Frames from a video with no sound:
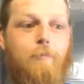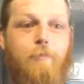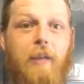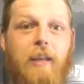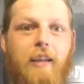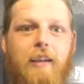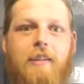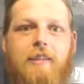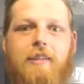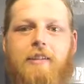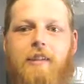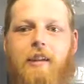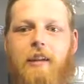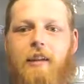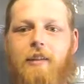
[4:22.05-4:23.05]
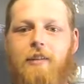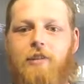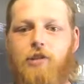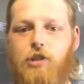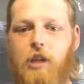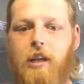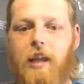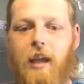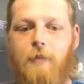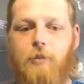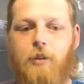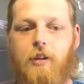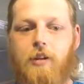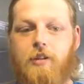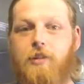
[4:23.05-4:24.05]
because she
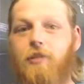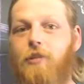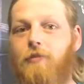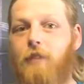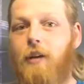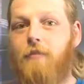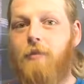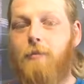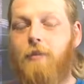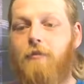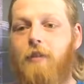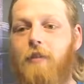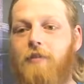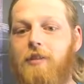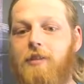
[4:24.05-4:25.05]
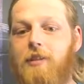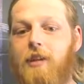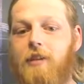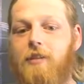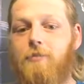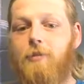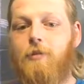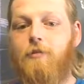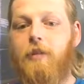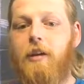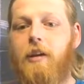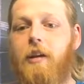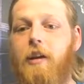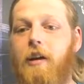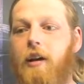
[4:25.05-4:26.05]
captured his girlfriend from the 5th and 6th movie,
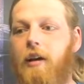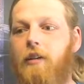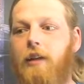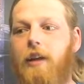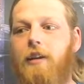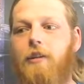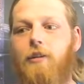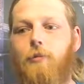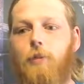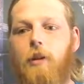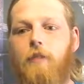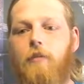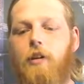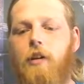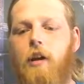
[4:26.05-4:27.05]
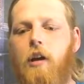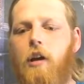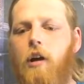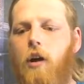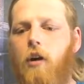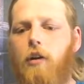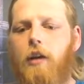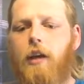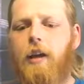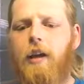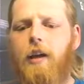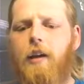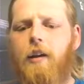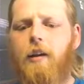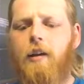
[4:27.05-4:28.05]
Elena or whatever.
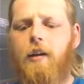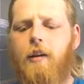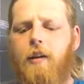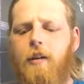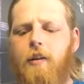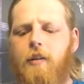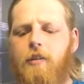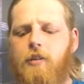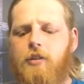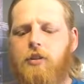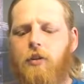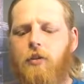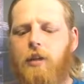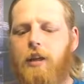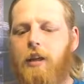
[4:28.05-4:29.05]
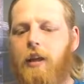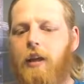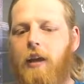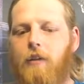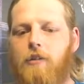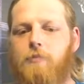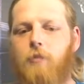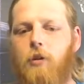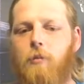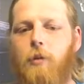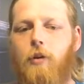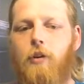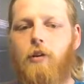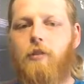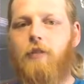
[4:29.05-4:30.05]
Okay. So he cares more
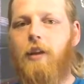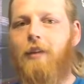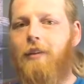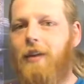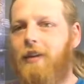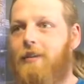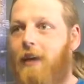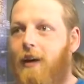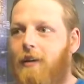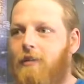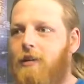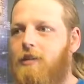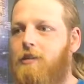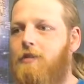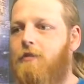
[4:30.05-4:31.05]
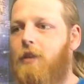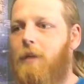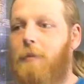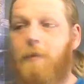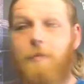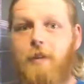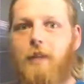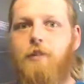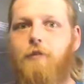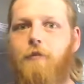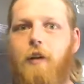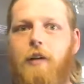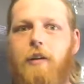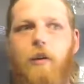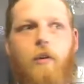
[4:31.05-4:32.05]
about her than the entire rest of the family. But then you
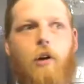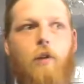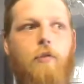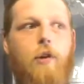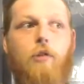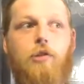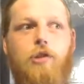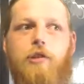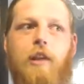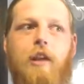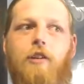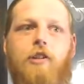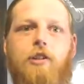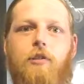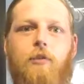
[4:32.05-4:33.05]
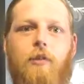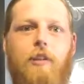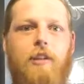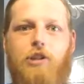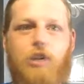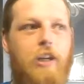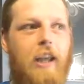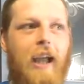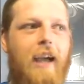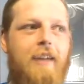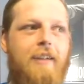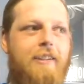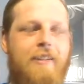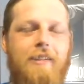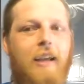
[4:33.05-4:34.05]
find out, oh no, she had
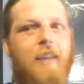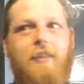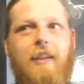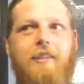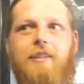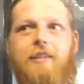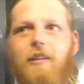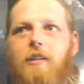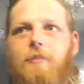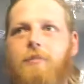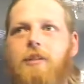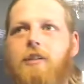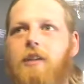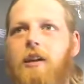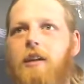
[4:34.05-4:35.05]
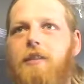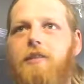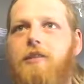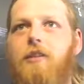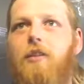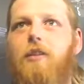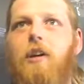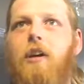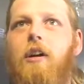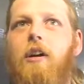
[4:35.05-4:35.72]
a son that's Dom's son. So